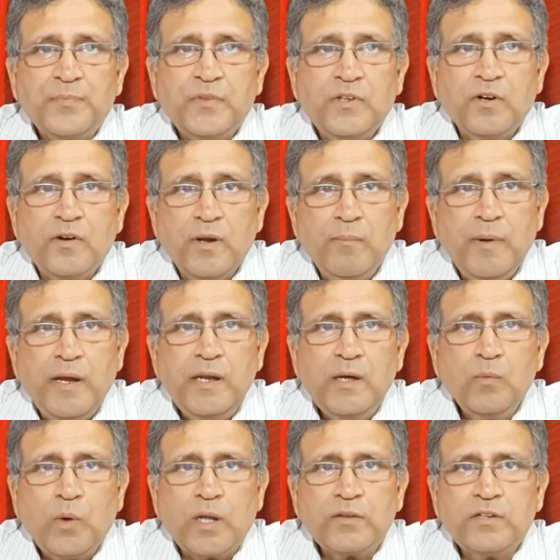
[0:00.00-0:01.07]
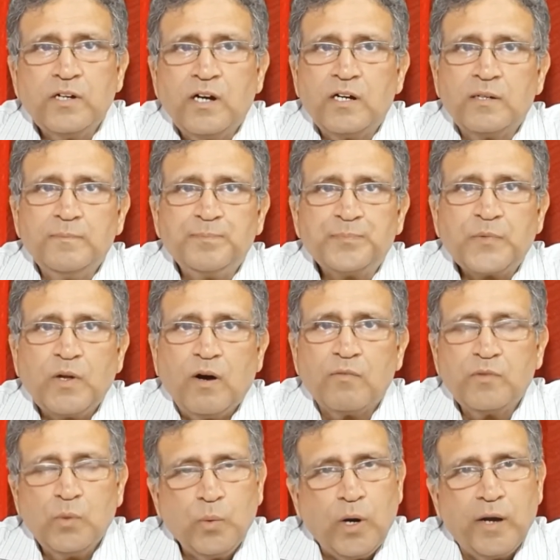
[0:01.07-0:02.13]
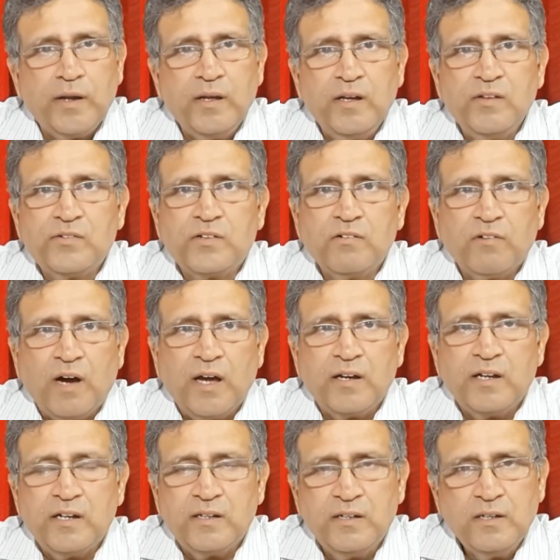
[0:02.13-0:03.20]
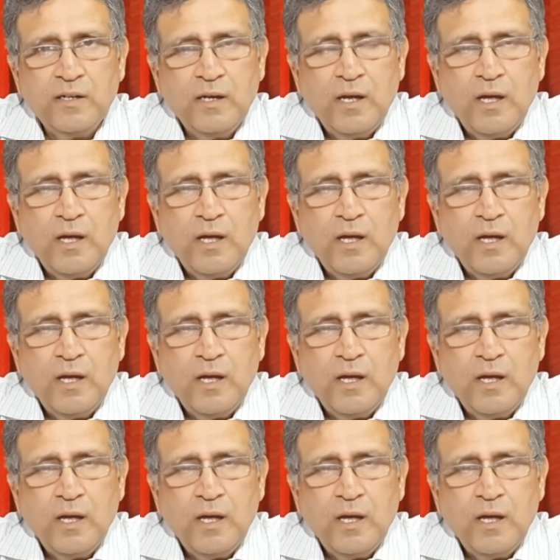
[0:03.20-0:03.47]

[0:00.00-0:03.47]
The remaining one-third of the worry is divided